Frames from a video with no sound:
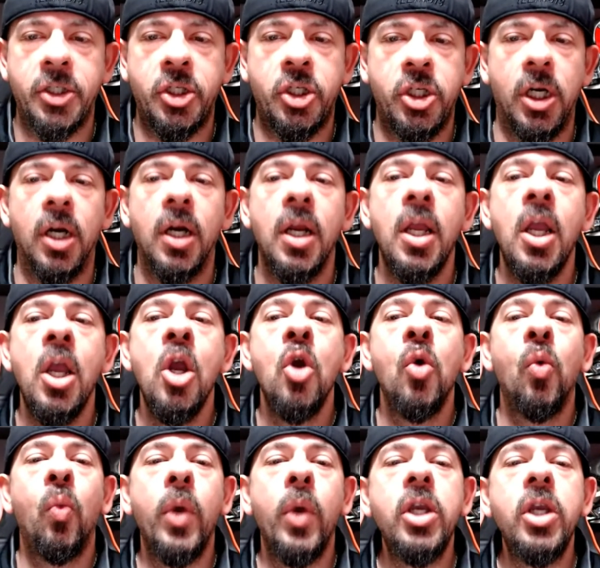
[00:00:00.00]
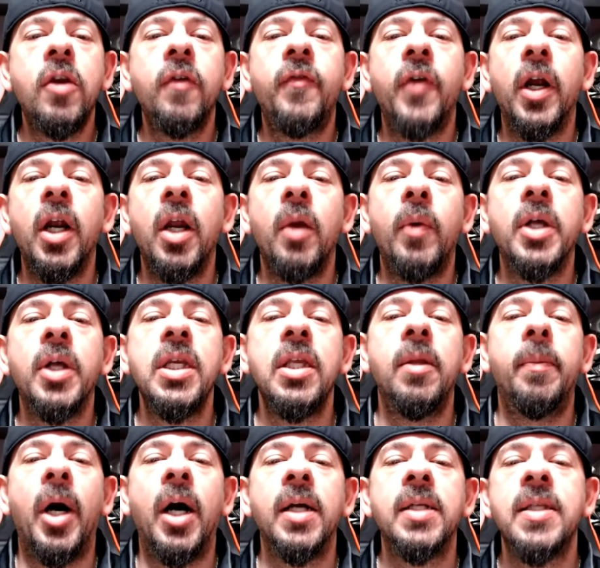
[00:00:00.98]
We could very well see the Bucs
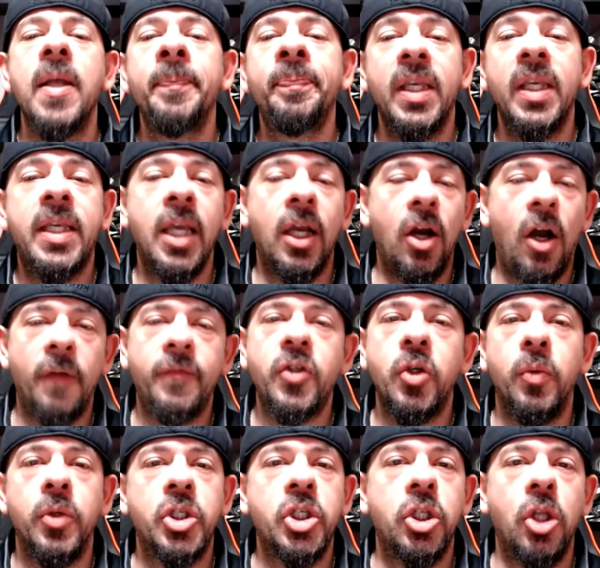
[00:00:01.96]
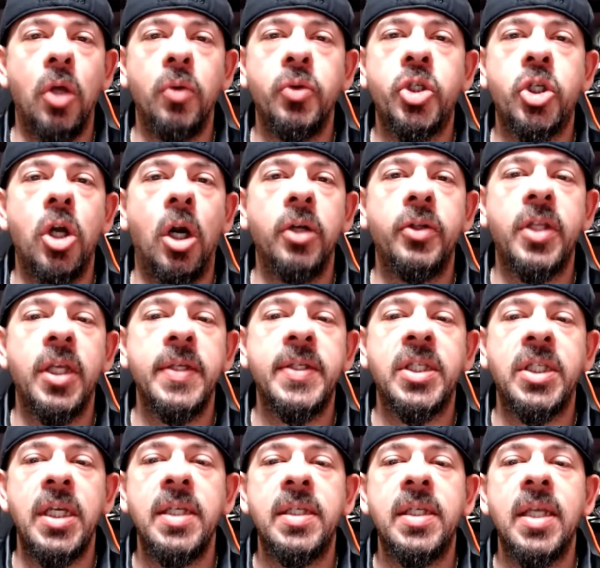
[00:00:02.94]
get off to a slow start this
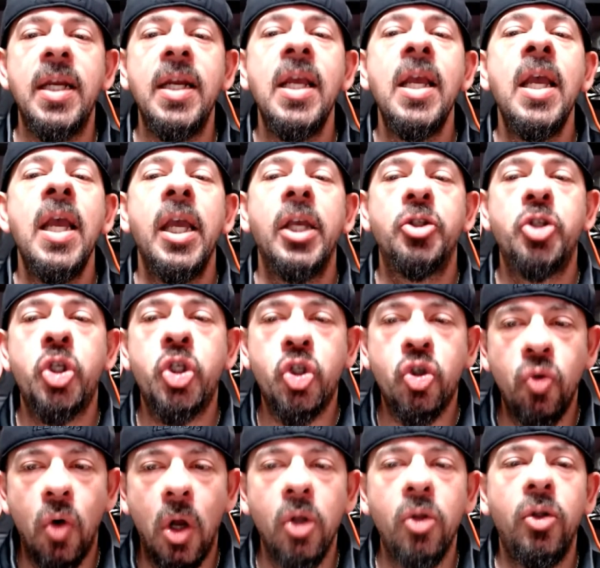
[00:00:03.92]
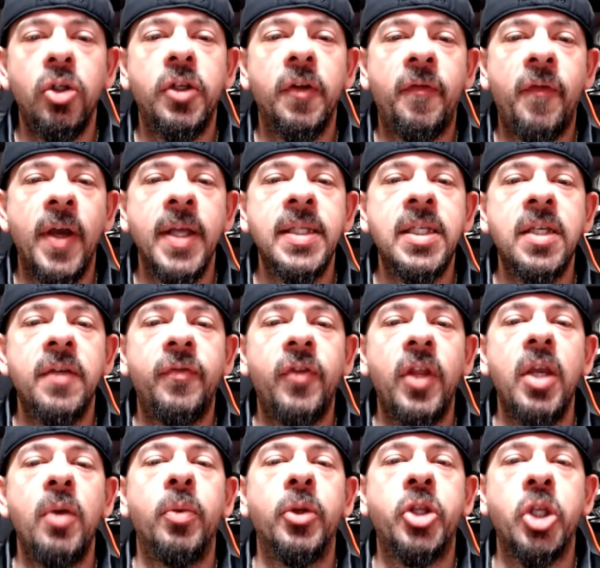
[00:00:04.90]
season, struggle defensively with
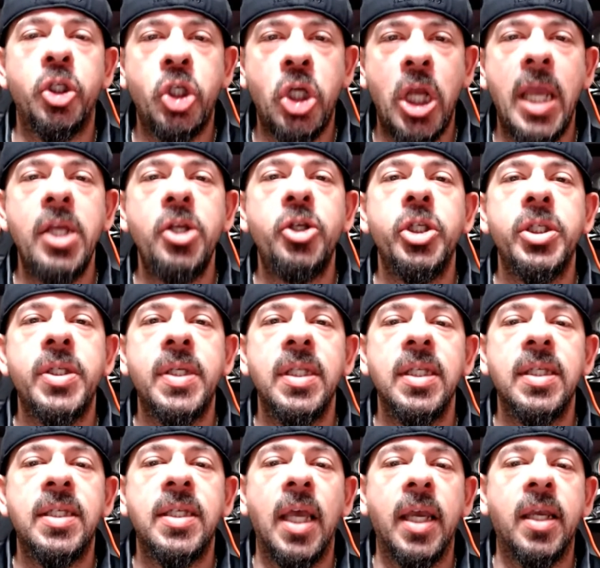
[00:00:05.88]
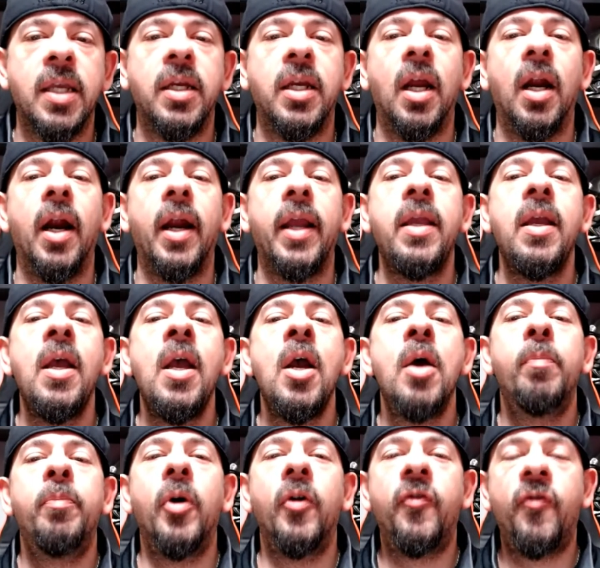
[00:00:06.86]
the changes in the secondary
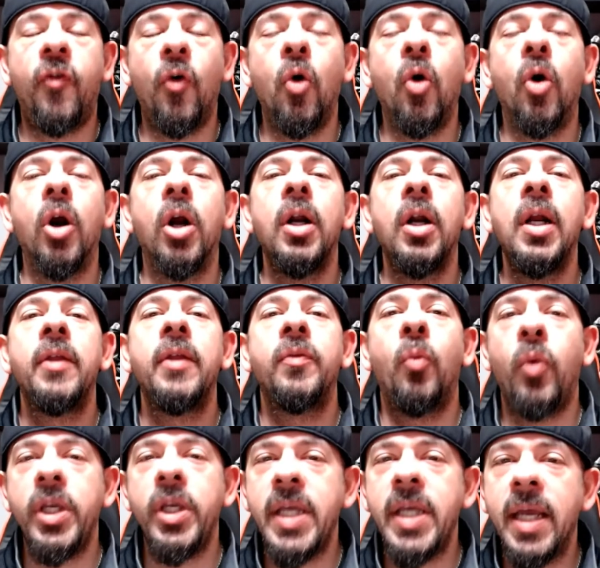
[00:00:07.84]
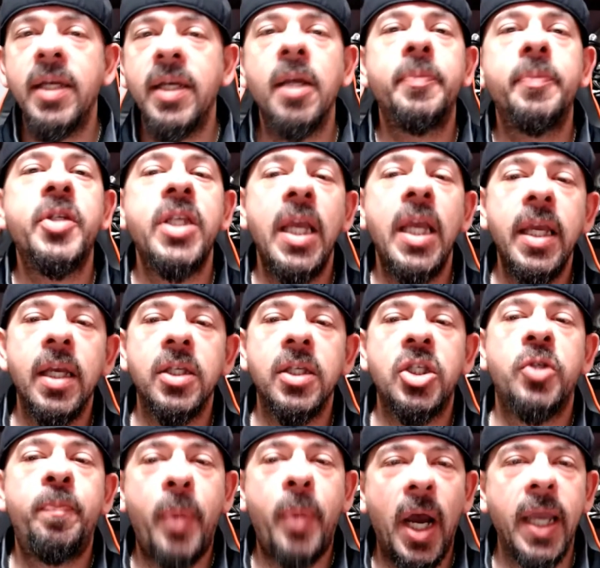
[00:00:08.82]
before we end up seeing a
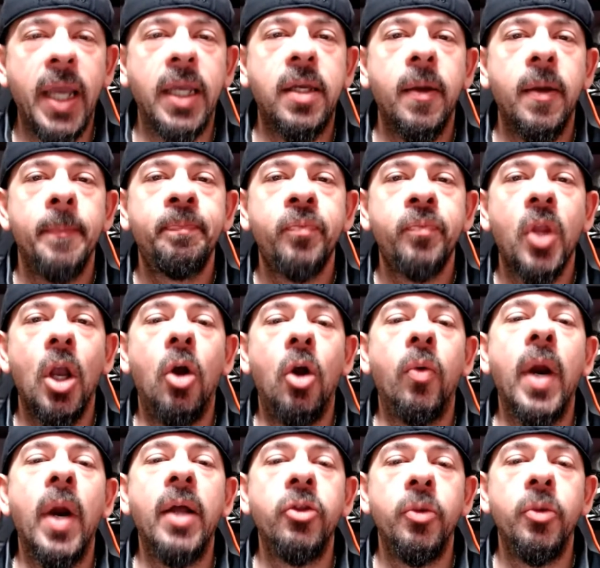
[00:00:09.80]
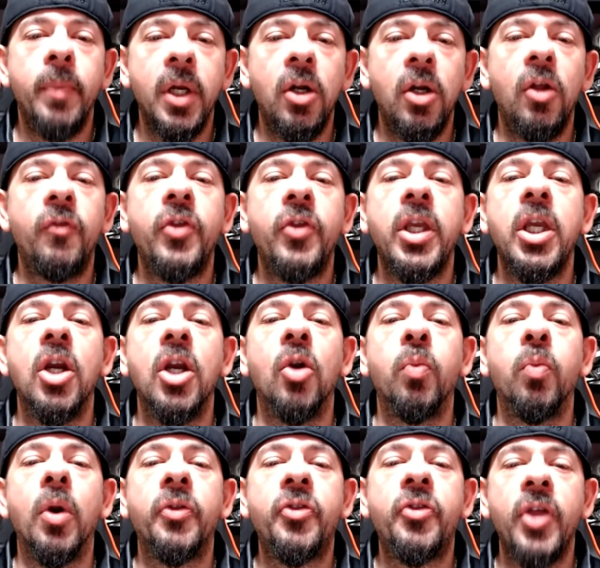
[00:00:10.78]
spike around the middle of the year where
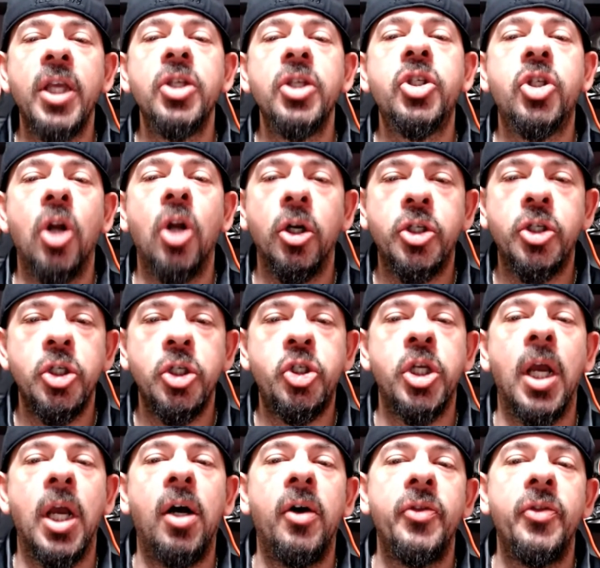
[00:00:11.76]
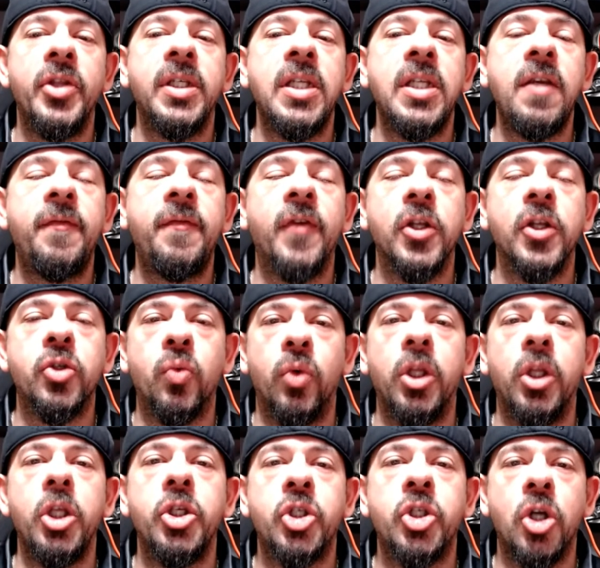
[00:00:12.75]
things start to gel and the defense really
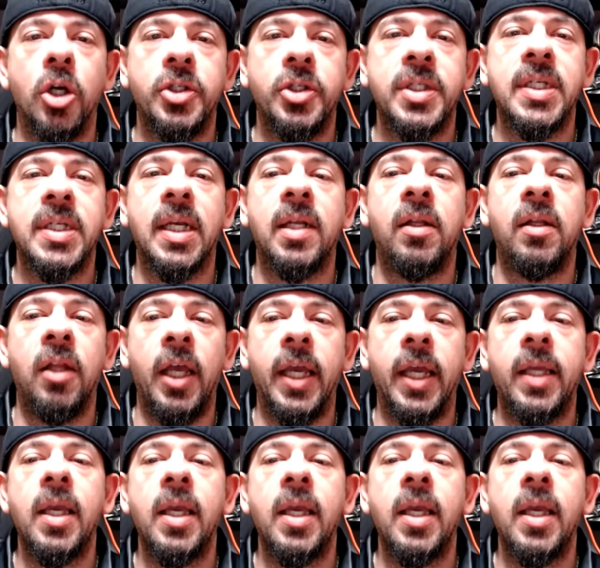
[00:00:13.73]
starts to click.